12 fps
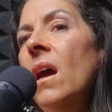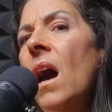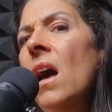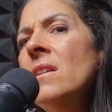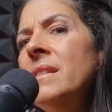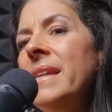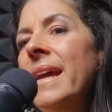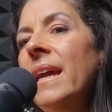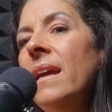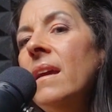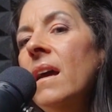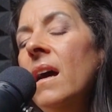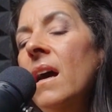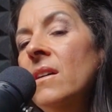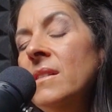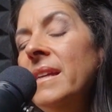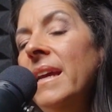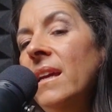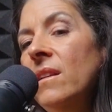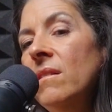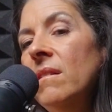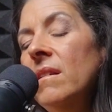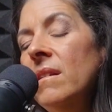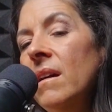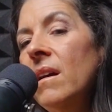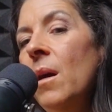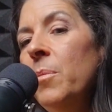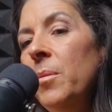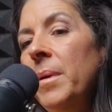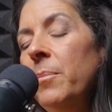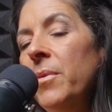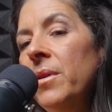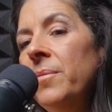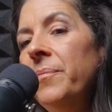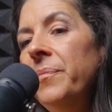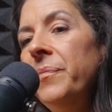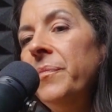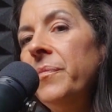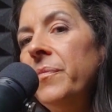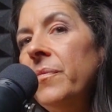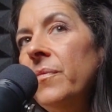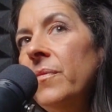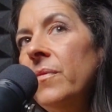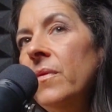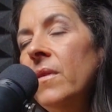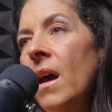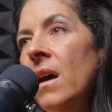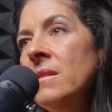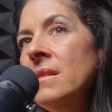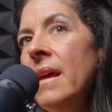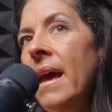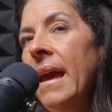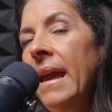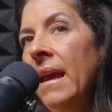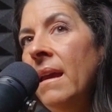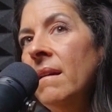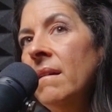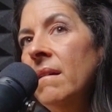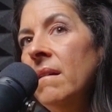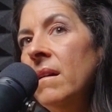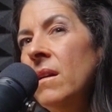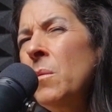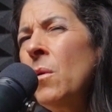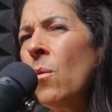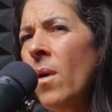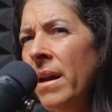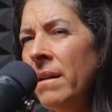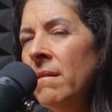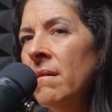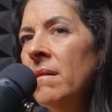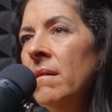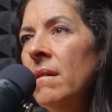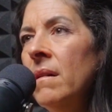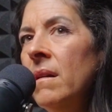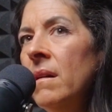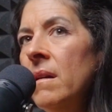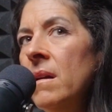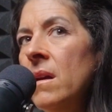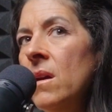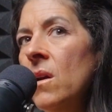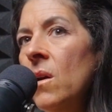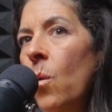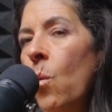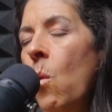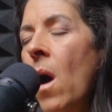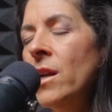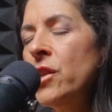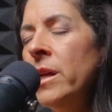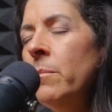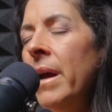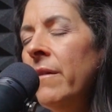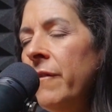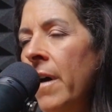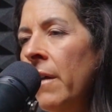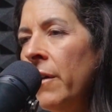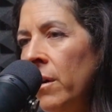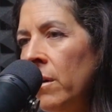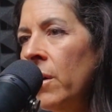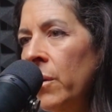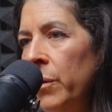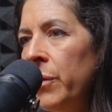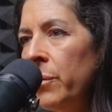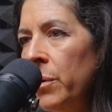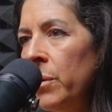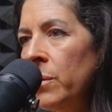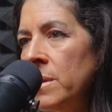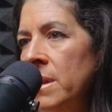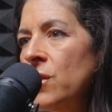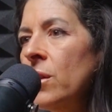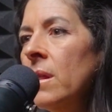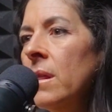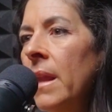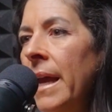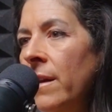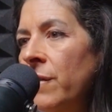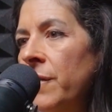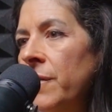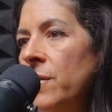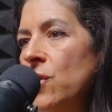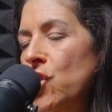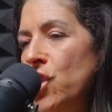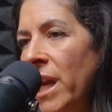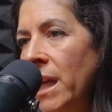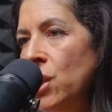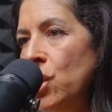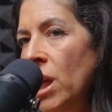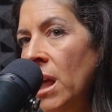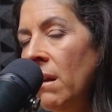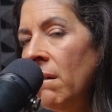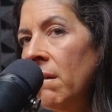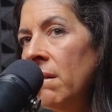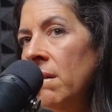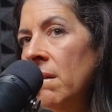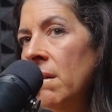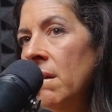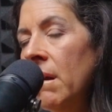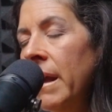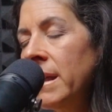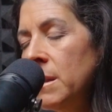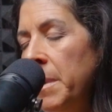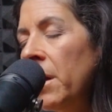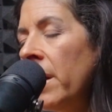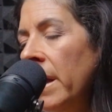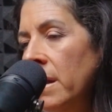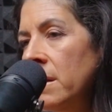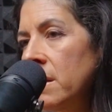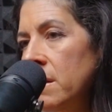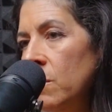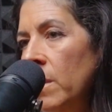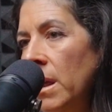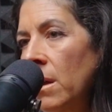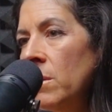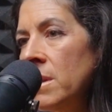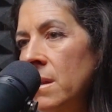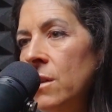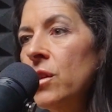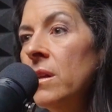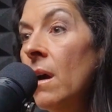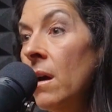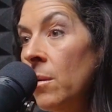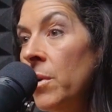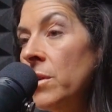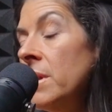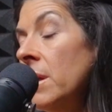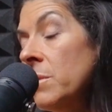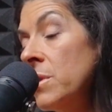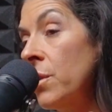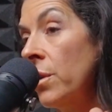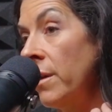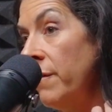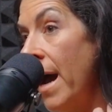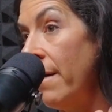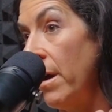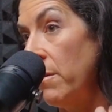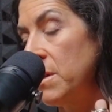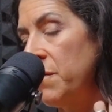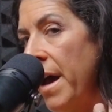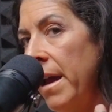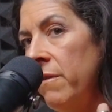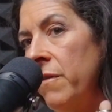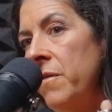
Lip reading: I'll say a couple people. I'll say, number one, watching my father go through such a life-changing experience when he was such a young person. He was 35, I was 5.